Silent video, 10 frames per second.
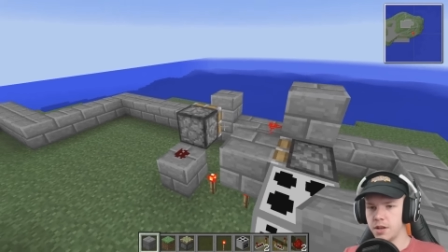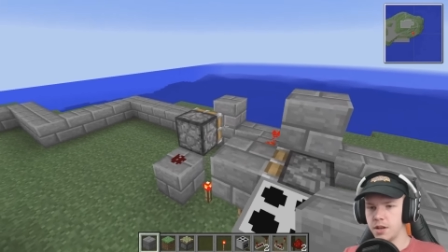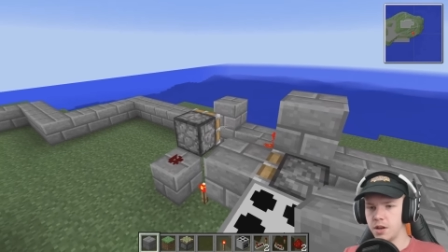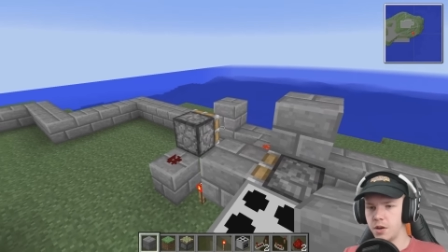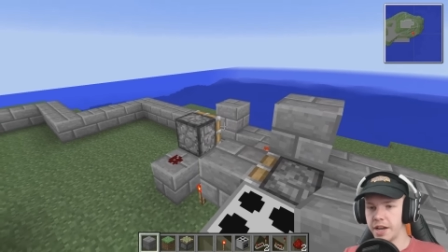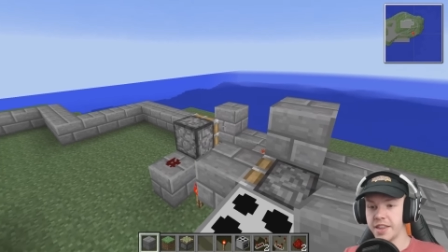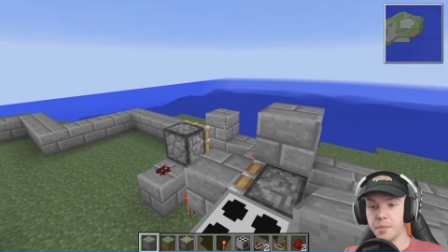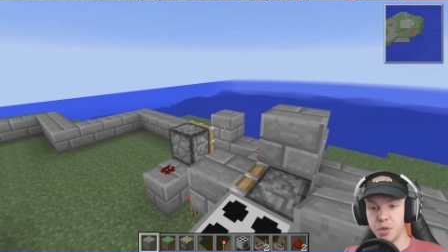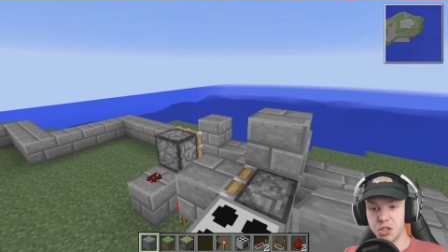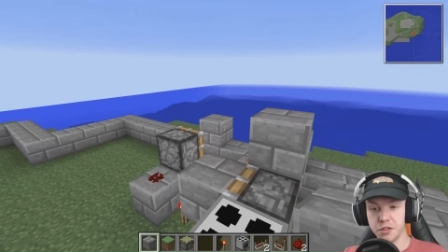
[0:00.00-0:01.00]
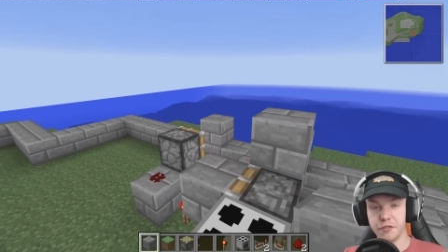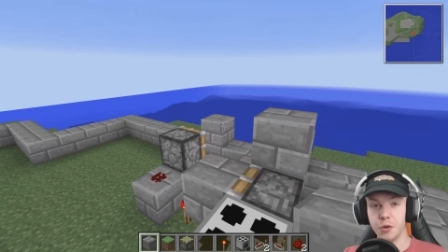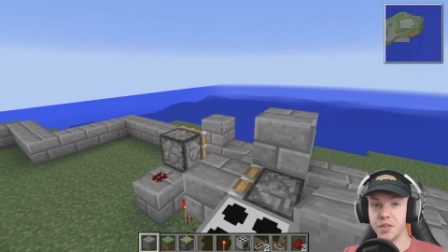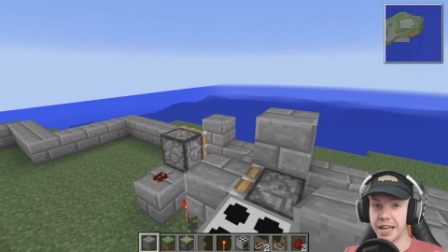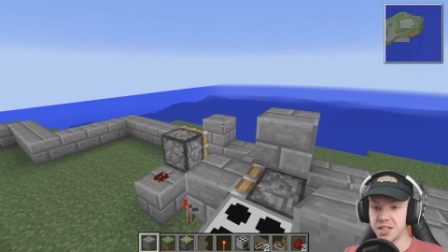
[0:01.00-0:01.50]
okay, that pushed it
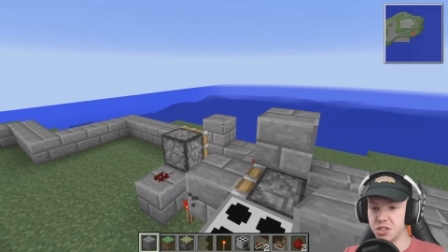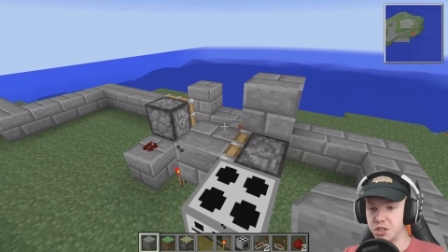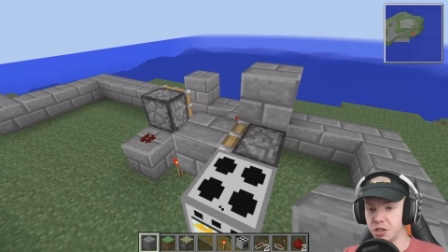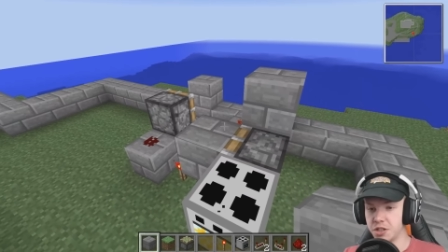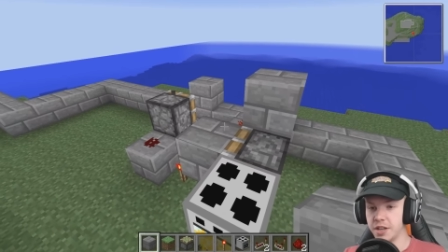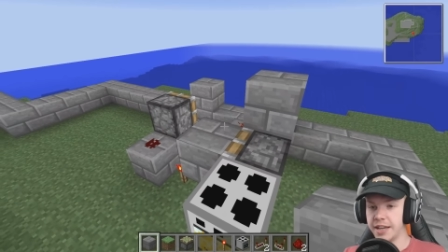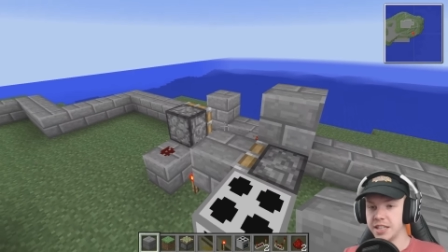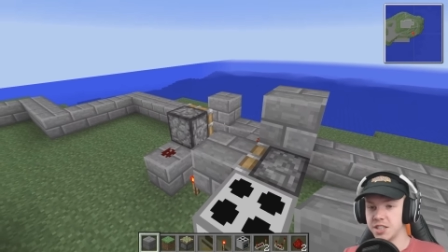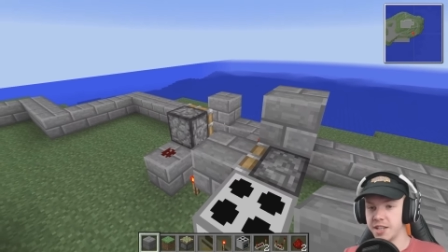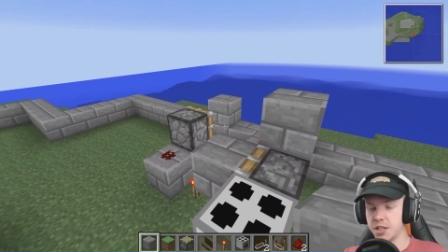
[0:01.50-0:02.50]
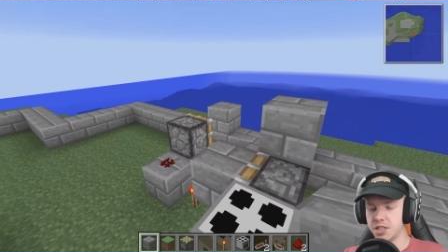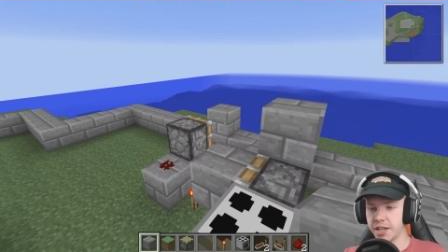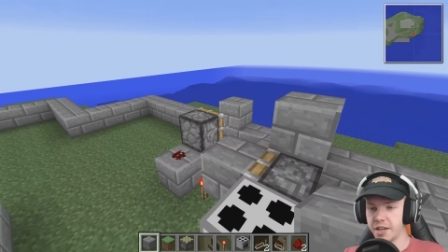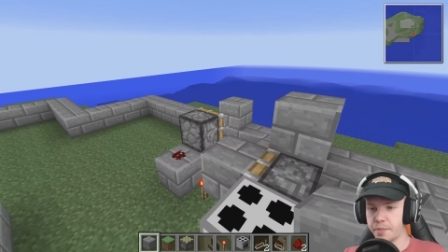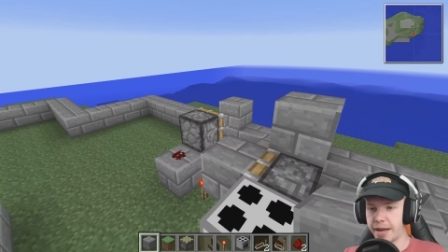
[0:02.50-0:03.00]
forward. That's good. Is it going to
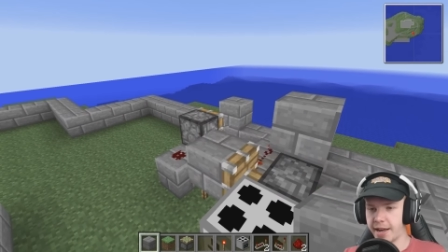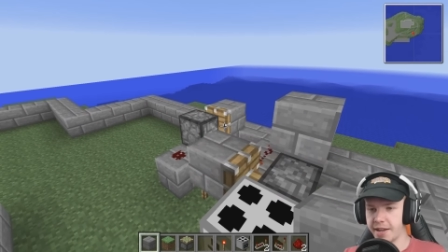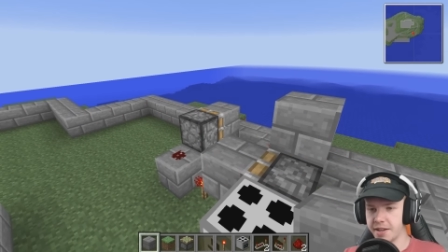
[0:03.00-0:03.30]
suck it back?